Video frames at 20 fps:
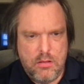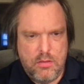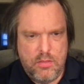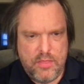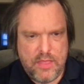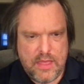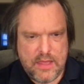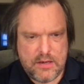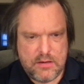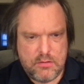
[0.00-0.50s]

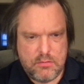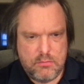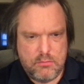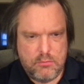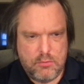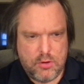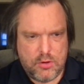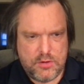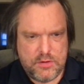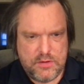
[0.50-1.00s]
then
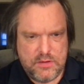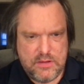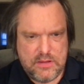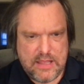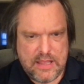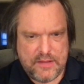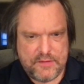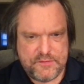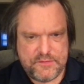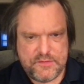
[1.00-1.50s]
rook
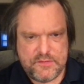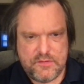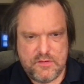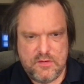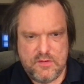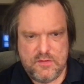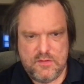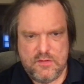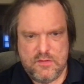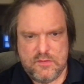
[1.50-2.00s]
takes
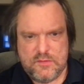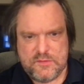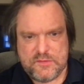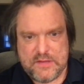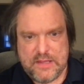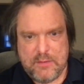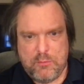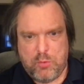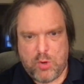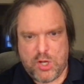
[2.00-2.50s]

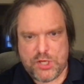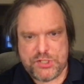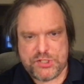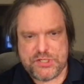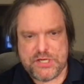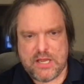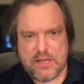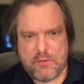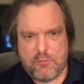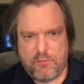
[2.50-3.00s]
c1
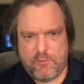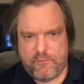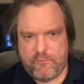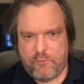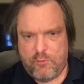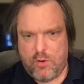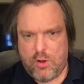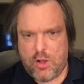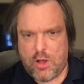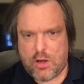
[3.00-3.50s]
check, and we've
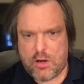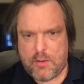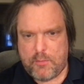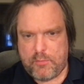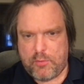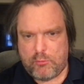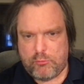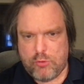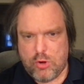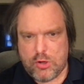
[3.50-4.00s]
gone up
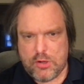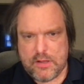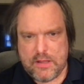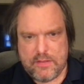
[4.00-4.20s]
a rook,